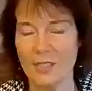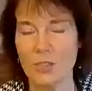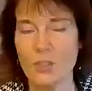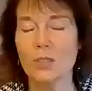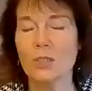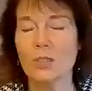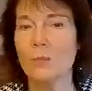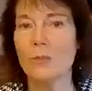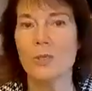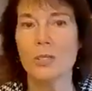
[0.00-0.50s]

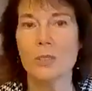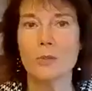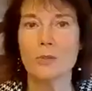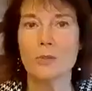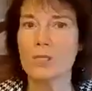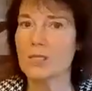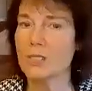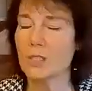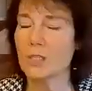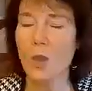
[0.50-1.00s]
Financial
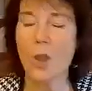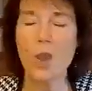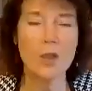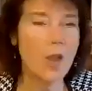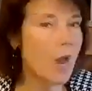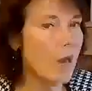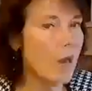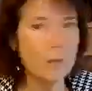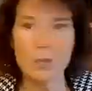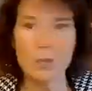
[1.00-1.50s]
abuse is
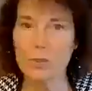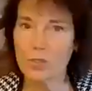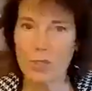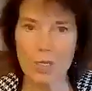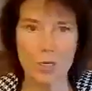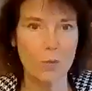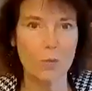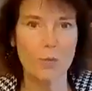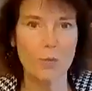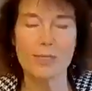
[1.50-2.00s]

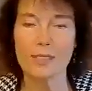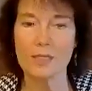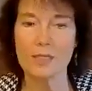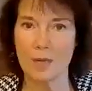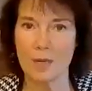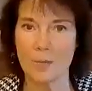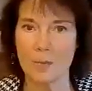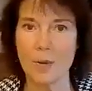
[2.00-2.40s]
almost always a